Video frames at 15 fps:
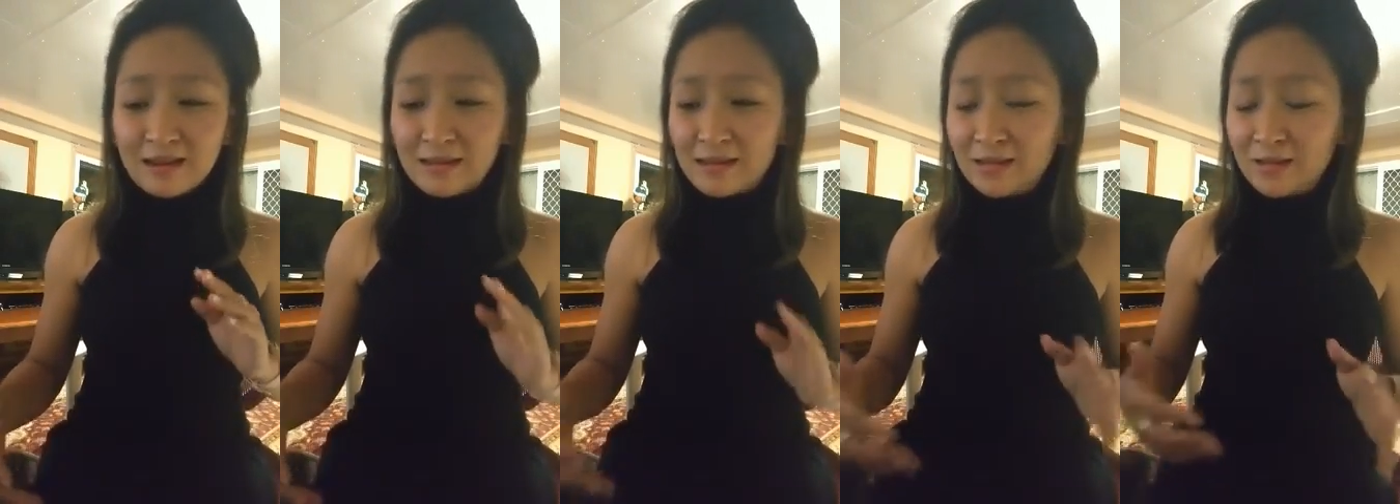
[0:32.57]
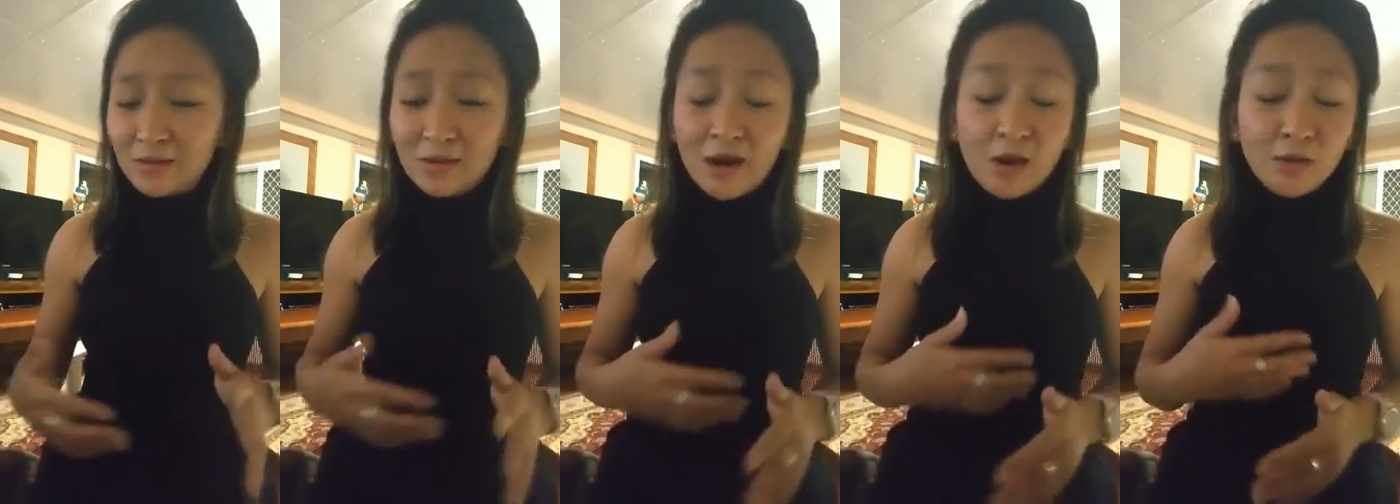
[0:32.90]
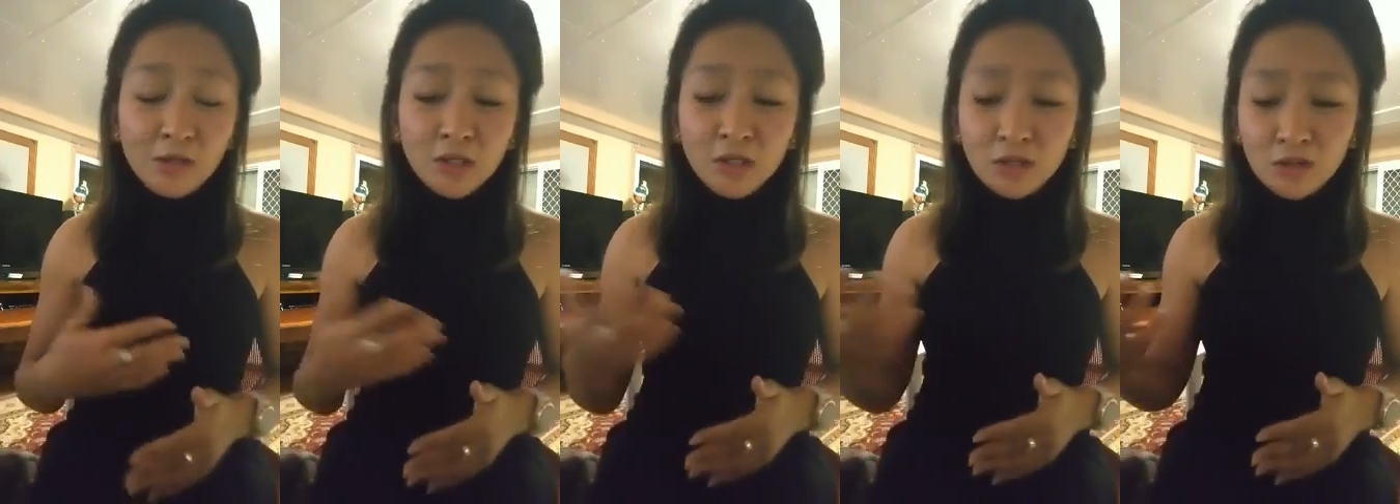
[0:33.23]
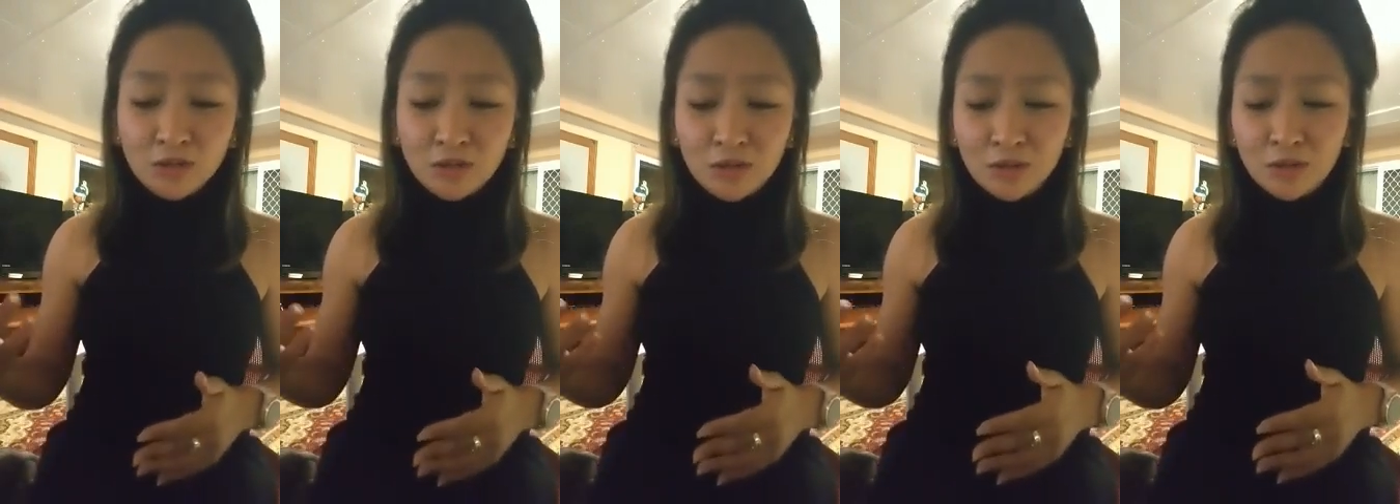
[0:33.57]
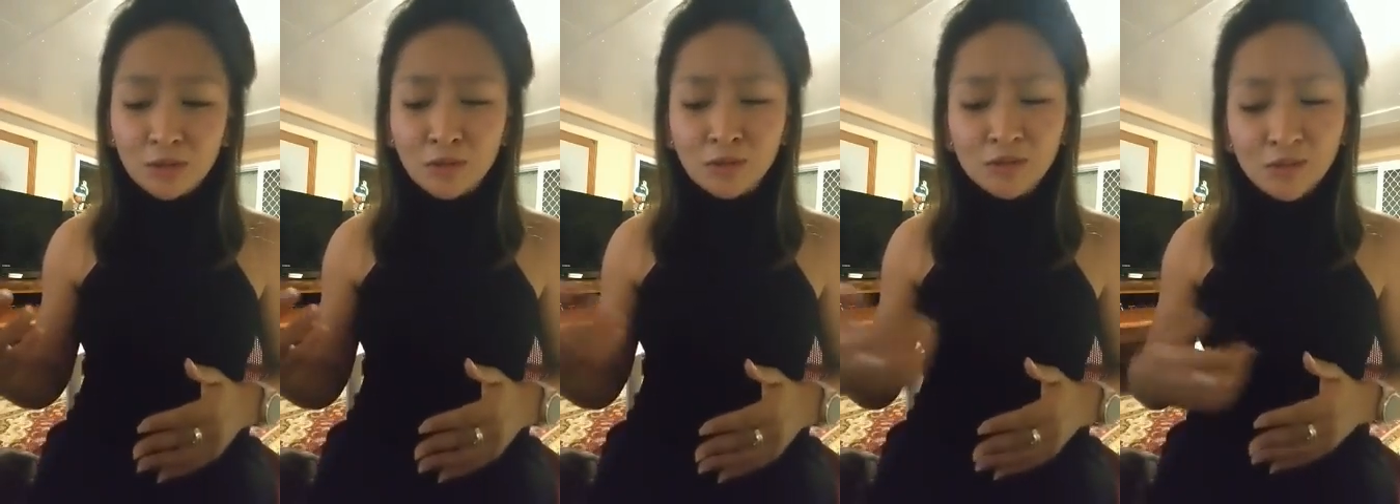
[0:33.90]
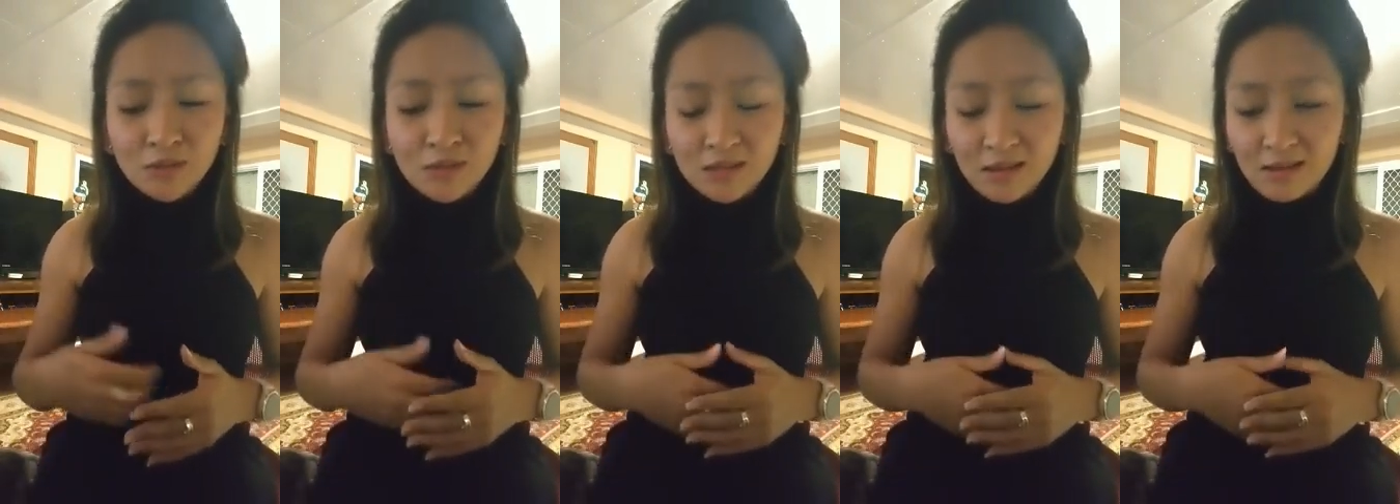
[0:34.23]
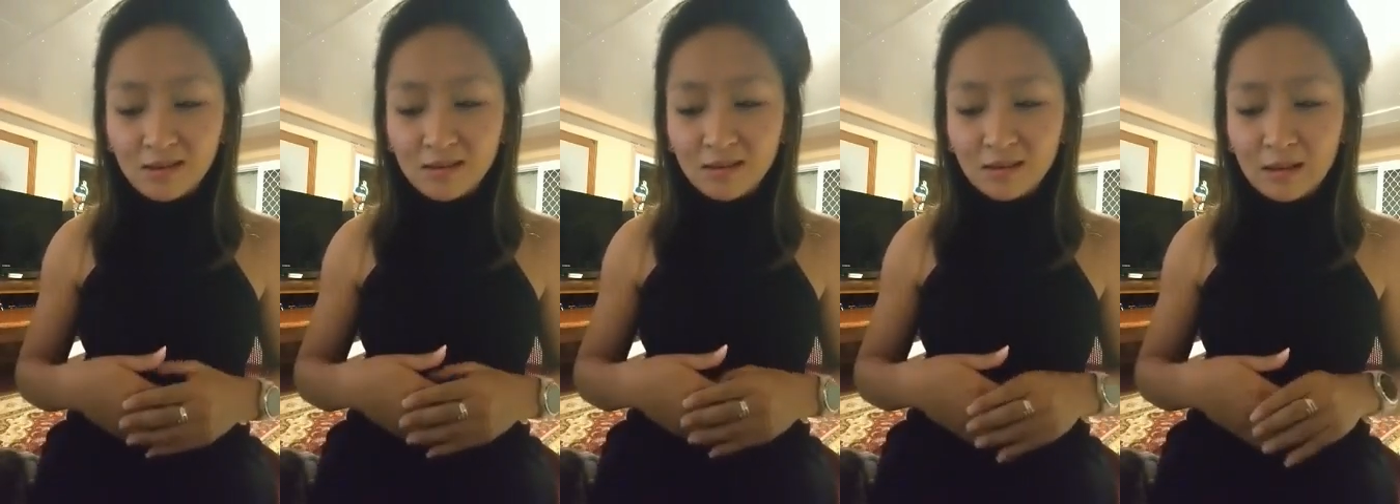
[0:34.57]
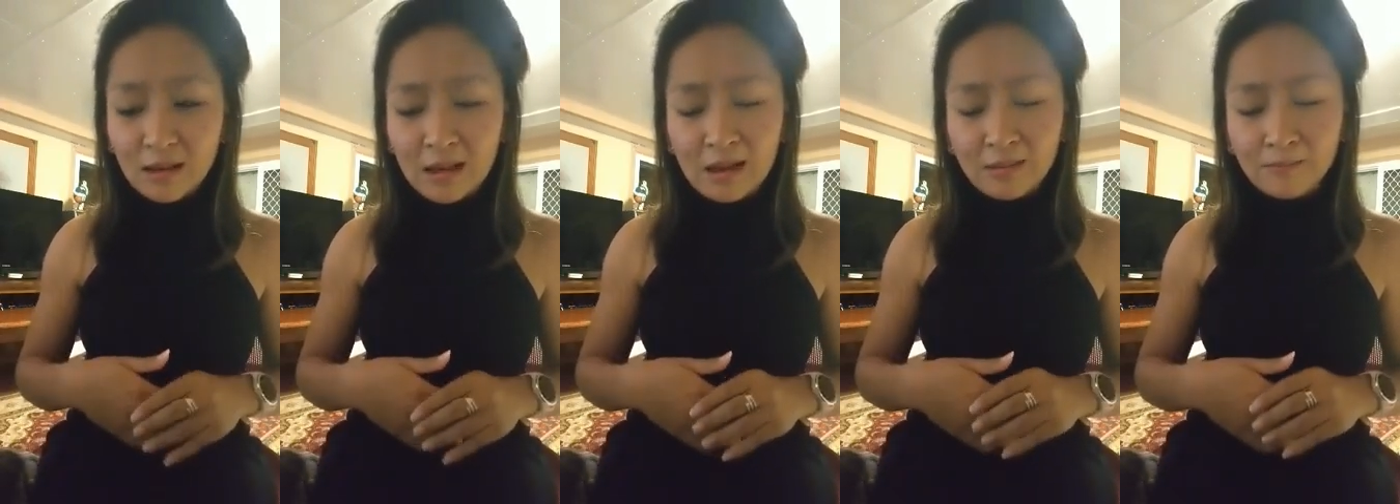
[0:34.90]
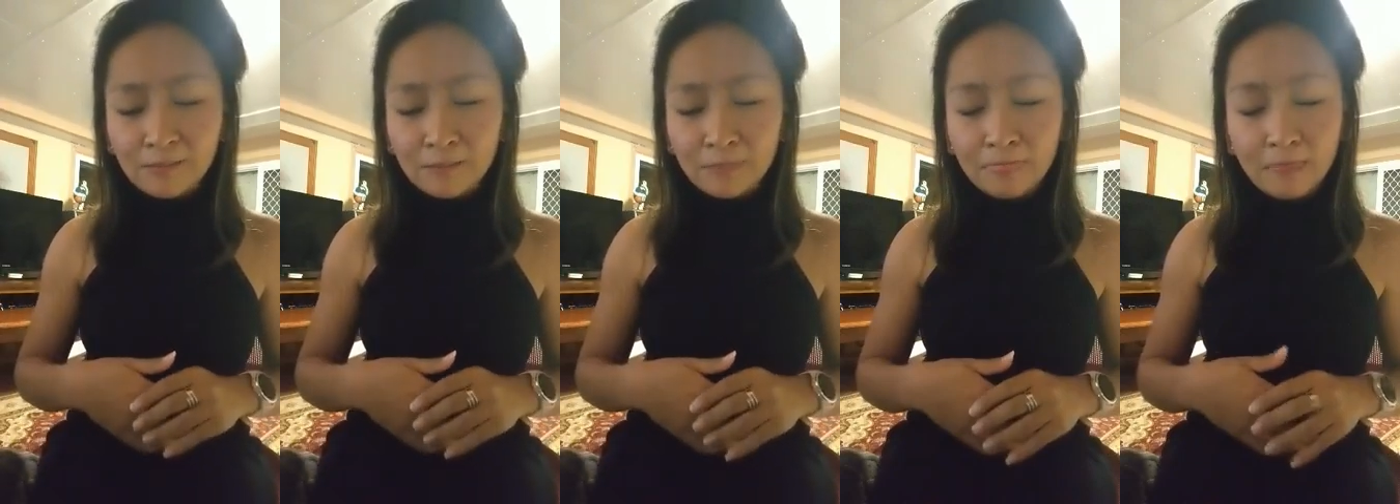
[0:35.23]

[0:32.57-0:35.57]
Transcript: is to encourage you to also seek um,